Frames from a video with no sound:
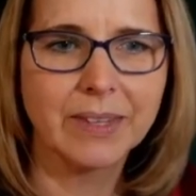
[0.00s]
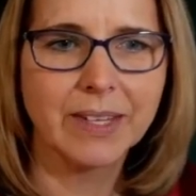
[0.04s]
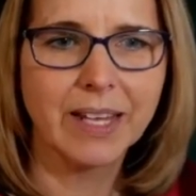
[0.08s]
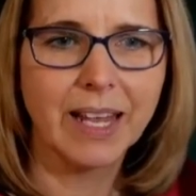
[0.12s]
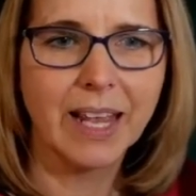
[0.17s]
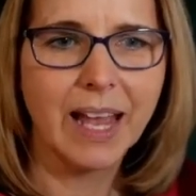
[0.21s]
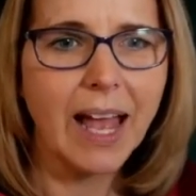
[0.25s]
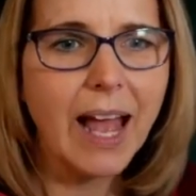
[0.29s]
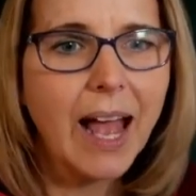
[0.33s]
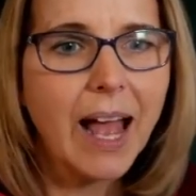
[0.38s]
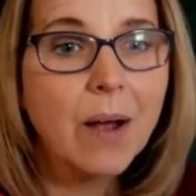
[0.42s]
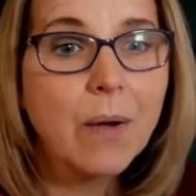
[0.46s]

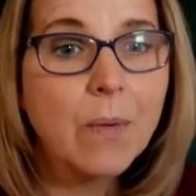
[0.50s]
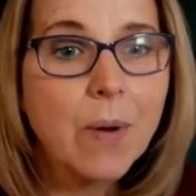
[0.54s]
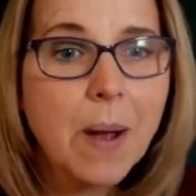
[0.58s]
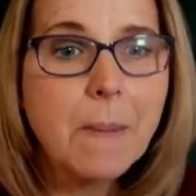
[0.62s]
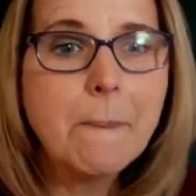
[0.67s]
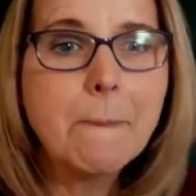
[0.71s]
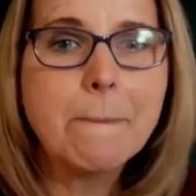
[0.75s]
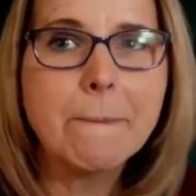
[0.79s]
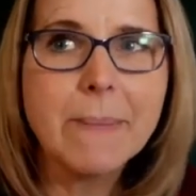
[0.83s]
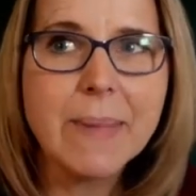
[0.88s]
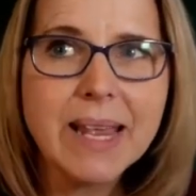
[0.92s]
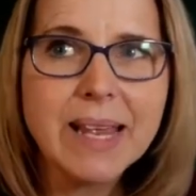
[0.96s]
How
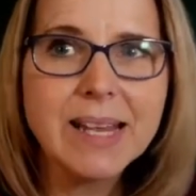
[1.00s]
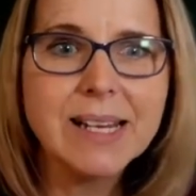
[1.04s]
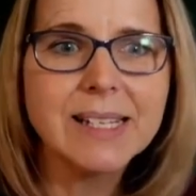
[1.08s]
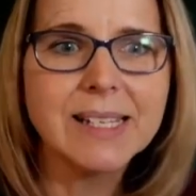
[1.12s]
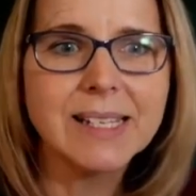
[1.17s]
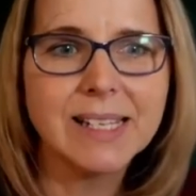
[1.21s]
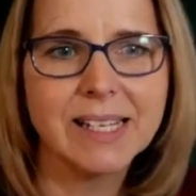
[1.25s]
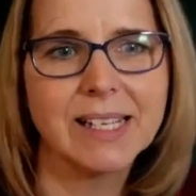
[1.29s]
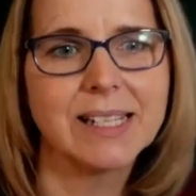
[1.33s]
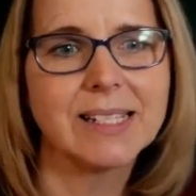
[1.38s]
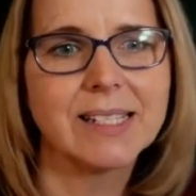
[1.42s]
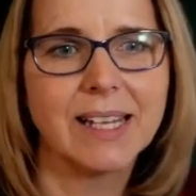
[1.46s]

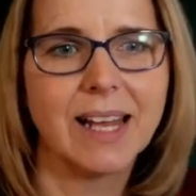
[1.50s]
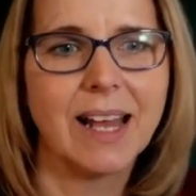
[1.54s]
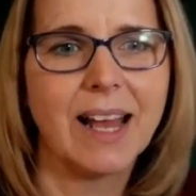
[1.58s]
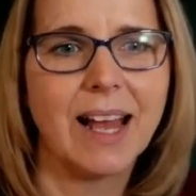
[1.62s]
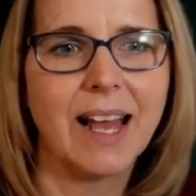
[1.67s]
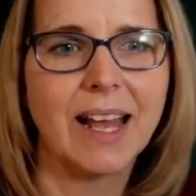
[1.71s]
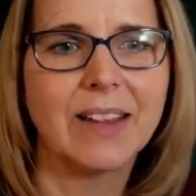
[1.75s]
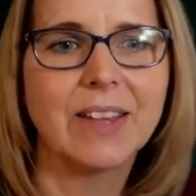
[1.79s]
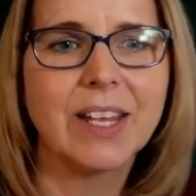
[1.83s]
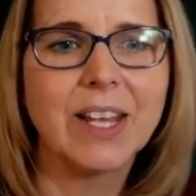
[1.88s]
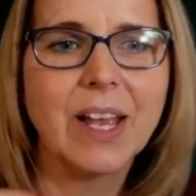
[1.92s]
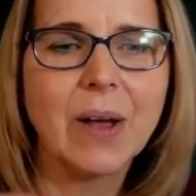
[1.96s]
amazing is that?
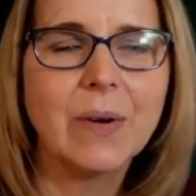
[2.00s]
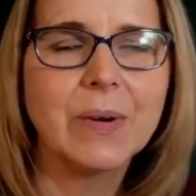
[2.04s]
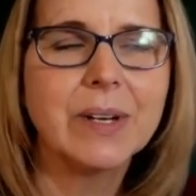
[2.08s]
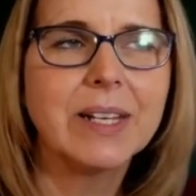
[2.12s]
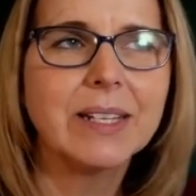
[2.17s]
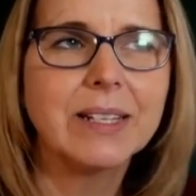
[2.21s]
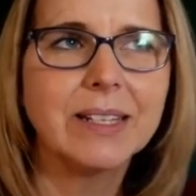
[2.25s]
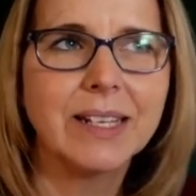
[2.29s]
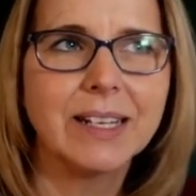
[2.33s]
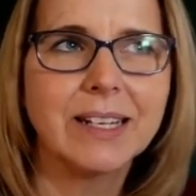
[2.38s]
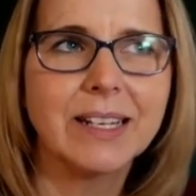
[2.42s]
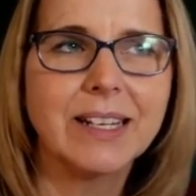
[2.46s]
And the only
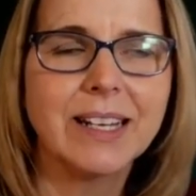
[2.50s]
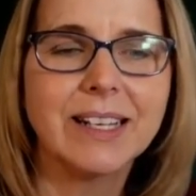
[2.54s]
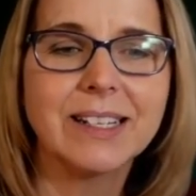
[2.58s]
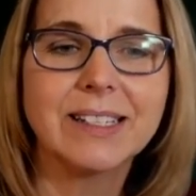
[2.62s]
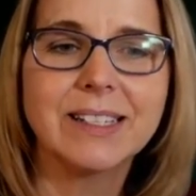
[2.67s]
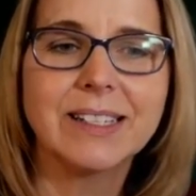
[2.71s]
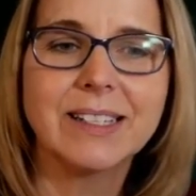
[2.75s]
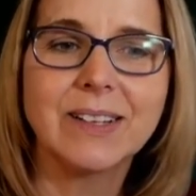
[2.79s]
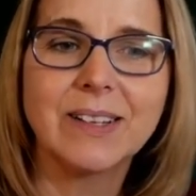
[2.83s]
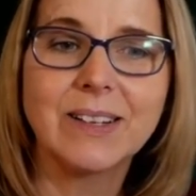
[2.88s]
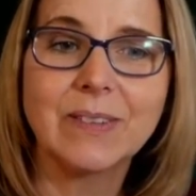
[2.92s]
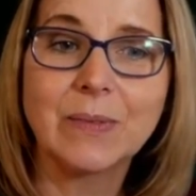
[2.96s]
thing that
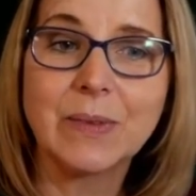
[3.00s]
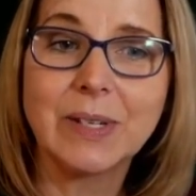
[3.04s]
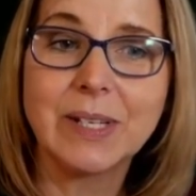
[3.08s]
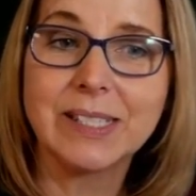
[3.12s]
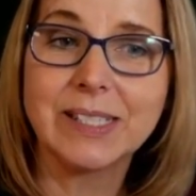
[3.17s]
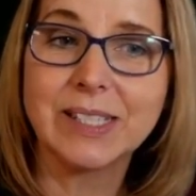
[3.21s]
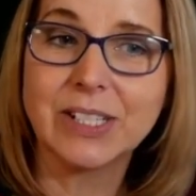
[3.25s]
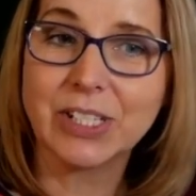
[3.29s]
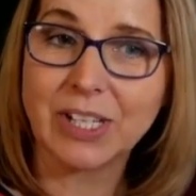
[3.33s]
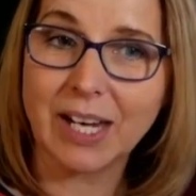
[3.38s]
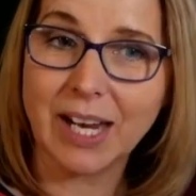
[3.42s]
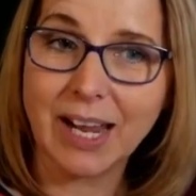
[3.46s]
is
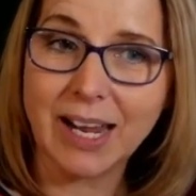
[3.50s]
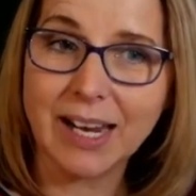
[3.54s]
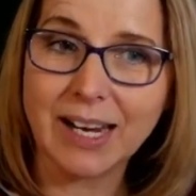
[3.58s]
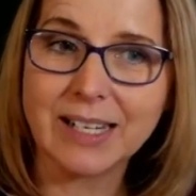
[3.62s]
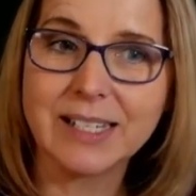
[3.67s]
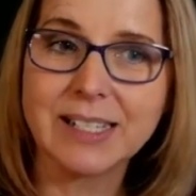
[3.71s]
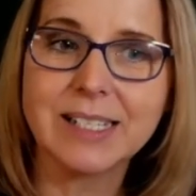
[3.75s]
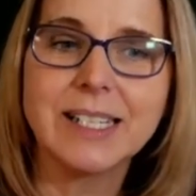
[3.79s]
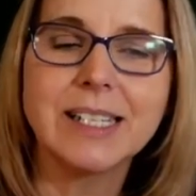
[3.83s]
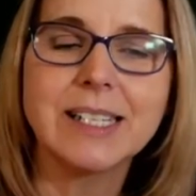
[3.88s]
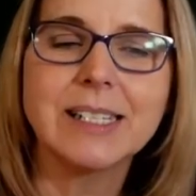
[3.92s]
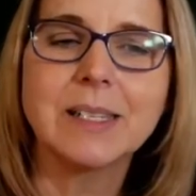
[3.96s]

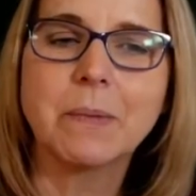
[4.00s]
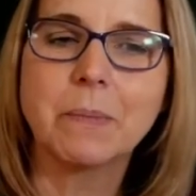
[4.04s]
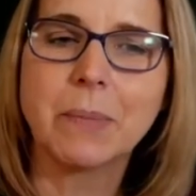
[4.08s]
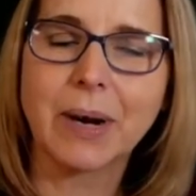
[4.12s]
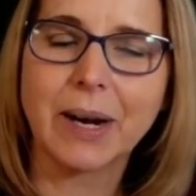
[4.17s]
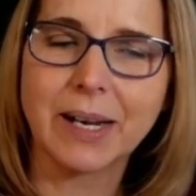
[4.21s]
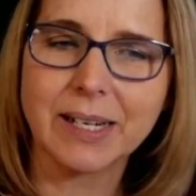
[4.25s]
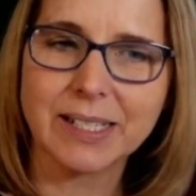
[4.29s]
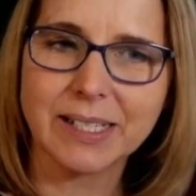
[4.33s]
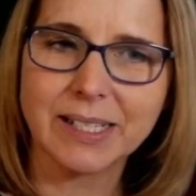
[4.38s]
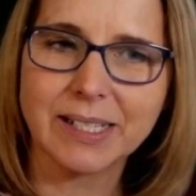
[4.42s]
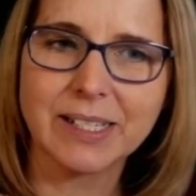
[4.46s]
changed is the
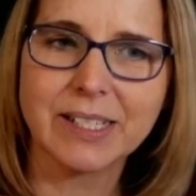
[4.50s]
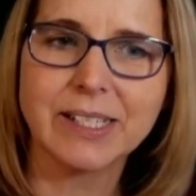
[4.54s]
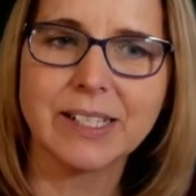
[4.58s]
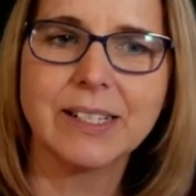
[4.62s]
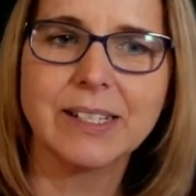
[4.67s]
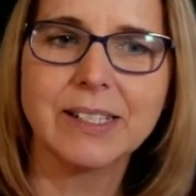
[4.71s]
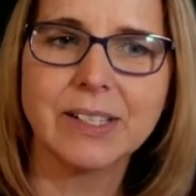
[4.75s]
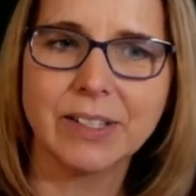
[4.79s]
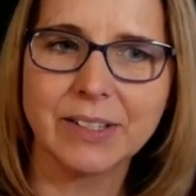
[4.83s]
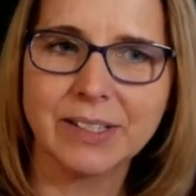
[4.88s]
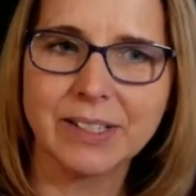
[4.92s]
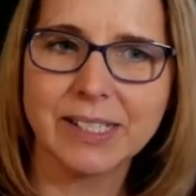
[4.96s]
practitioner's
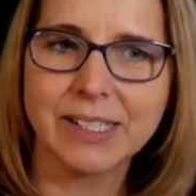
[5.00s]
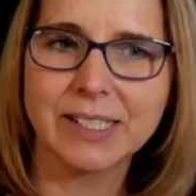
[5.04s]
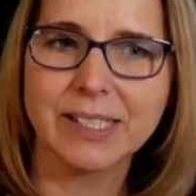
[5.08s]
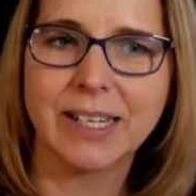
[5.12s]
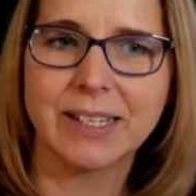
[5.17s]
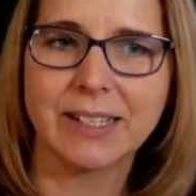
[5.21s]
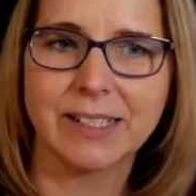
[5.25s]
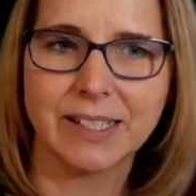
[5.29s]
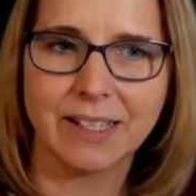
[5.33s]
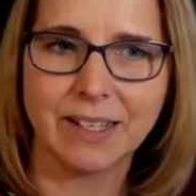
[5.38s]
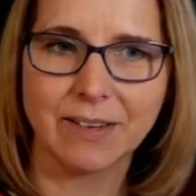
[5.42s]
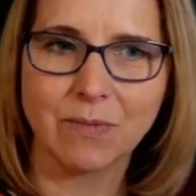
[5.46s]

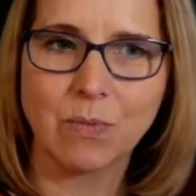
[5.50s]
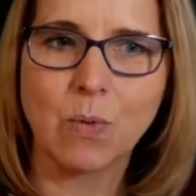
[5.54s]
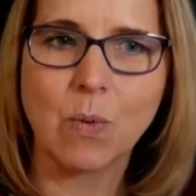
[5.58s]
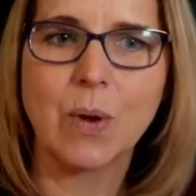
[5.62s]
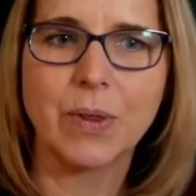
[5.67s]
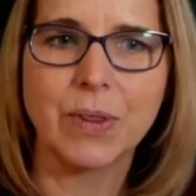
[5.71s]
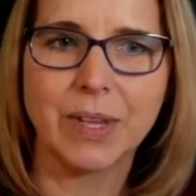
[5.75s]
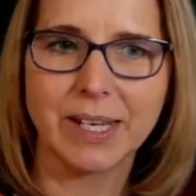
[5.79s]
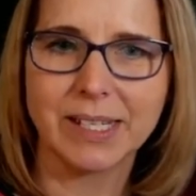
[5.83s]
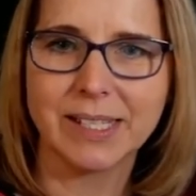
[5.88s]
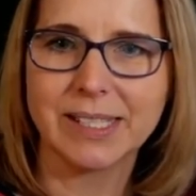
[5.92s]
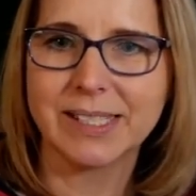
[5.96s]
understanding of what
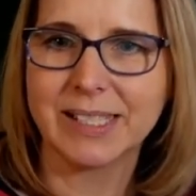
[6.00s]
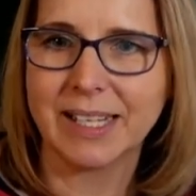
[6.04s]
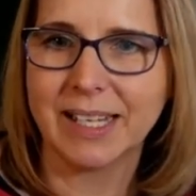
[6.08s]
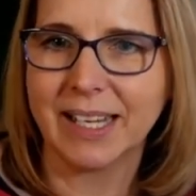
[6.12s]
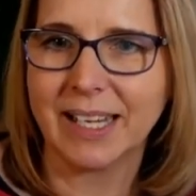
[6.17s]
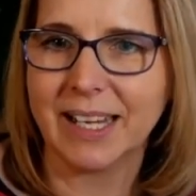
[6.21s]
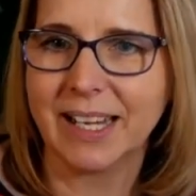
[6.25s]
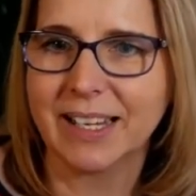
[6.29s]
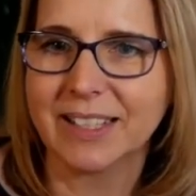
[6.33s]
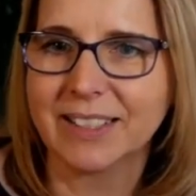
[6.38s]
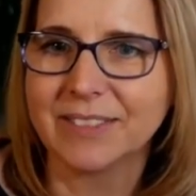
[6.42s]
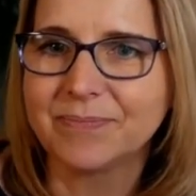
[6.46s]
they're
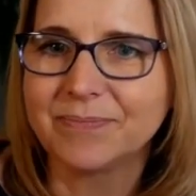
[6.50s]
seeing.